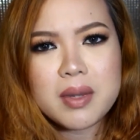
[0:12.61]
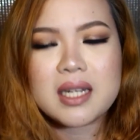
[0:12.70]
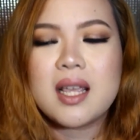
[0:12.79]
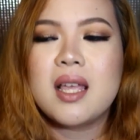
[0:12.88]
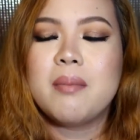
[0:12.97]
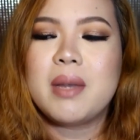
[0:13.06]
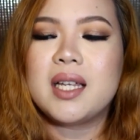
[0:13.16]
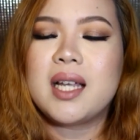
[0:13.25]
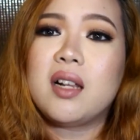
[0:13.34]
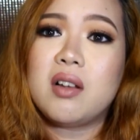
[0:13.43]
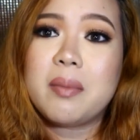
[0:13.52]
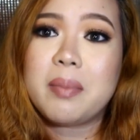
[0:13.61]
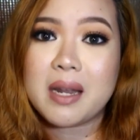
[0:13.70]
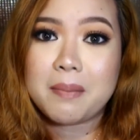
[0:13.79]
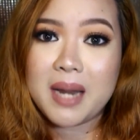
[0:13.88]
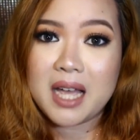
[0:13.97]
but matagal ko na
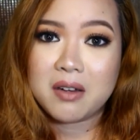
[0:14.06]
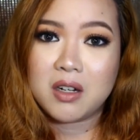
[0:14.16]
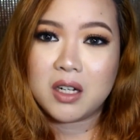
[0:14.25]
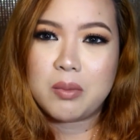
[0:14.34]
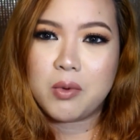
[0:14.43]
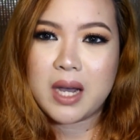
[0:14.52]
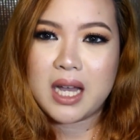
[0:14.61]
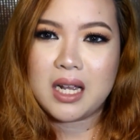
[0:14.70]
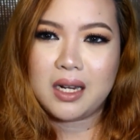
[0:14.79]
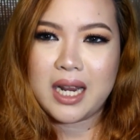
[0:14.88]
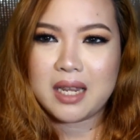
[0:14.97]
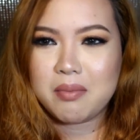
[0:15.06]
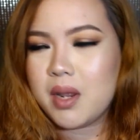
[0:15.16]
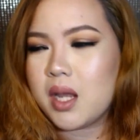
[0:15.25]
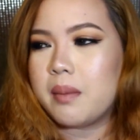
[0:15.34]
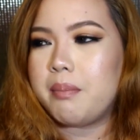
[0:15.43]
pinaplano na gumawa ng like
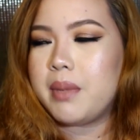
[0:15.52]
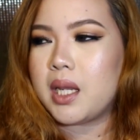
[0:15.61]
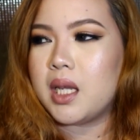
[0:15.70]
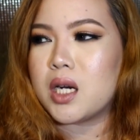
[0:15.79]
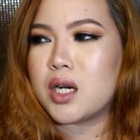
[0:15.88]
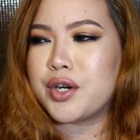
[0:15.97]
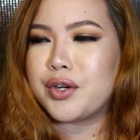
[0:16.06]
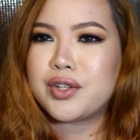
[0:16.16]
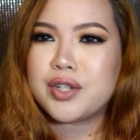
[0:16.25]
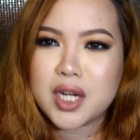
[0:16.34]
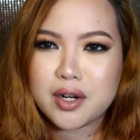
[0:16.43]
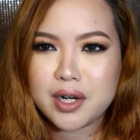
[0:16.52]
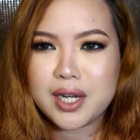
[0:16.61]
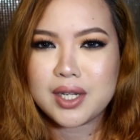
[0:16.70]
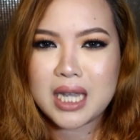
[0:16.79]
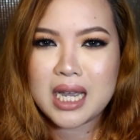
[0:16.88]
Makeup Beginner
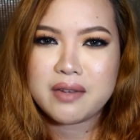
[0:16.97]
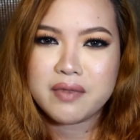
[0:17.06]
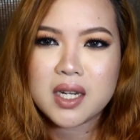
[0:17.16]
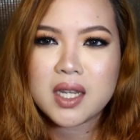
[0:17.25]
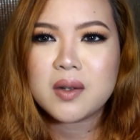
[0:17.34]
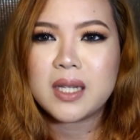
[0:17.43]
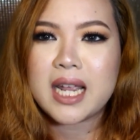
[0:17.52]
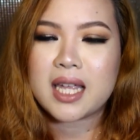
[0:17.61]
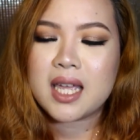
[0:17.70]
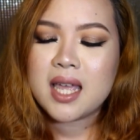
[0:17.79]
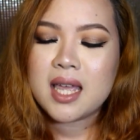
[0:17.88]
Series kind of video, like